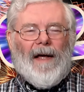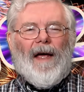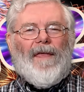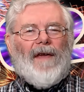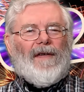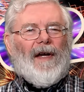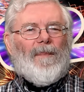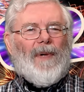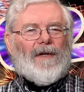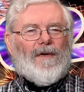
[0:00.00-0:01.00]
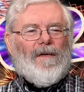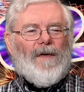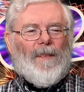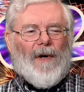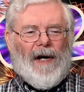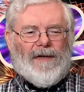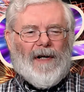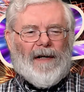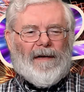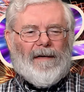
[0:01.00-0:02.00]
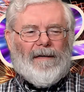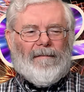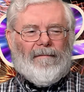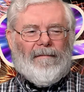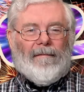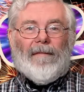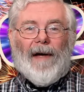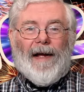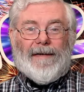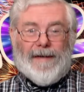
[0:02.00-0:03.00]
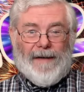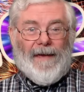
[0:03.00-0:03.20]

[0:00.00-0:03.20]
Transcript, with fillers: And then take a picture of your project and send